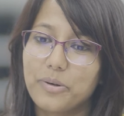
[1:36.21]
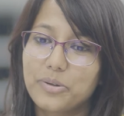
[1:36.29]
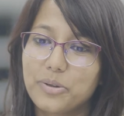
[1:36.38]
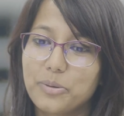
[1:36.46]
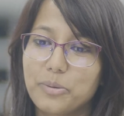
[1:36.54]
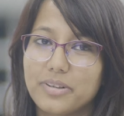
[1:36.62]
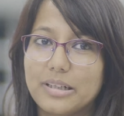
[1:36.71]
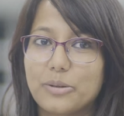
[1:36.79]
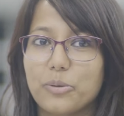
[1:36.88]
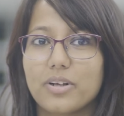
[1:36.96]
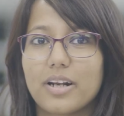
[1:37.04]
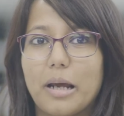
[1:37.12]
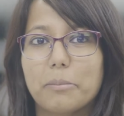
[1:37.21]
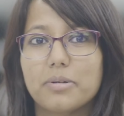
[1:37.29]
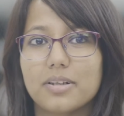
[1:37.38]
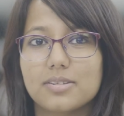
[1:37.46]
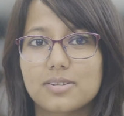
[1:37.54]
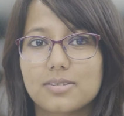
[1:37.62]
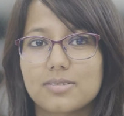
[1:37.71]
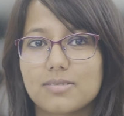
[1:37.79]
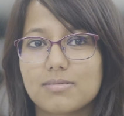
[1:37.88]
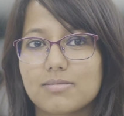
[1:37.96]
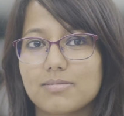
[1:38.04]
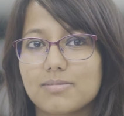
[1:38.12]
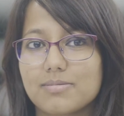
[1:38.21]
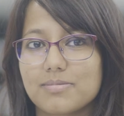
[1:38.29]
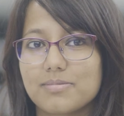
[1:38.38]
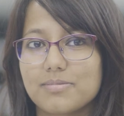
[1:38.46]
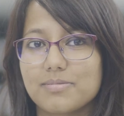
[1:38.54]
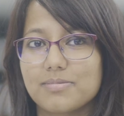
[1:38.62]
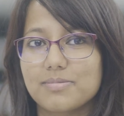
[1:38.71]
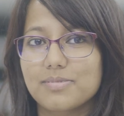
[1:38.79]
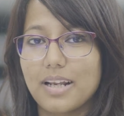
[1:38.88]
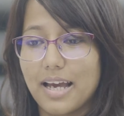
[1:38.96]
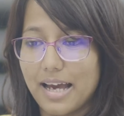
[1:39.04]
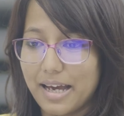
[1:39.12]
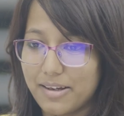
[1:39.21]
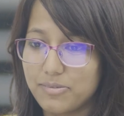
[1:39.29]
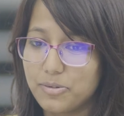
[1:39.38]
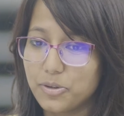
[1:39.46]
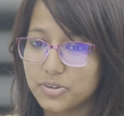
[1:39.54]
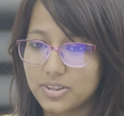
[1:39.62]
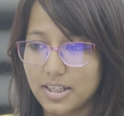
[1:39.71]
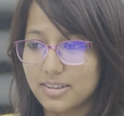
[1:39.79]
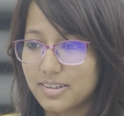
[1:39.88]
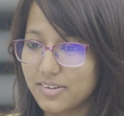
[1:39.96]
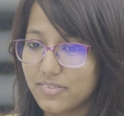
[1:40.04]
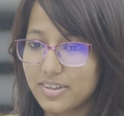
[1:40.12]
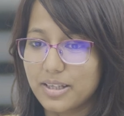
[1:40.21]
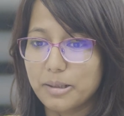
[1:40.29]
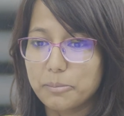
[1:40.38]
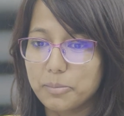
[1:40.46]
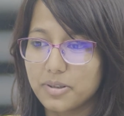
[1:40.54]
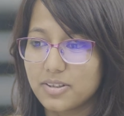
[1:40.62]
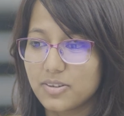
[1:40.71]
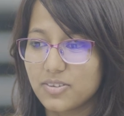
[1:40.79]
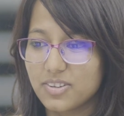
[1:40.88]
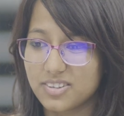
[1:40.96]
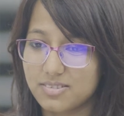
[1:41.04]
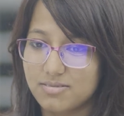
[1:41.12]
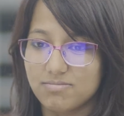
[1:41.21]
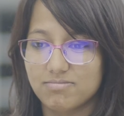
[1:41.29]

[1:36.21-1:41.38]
want to know what a donor app does. I've looked at everything, but I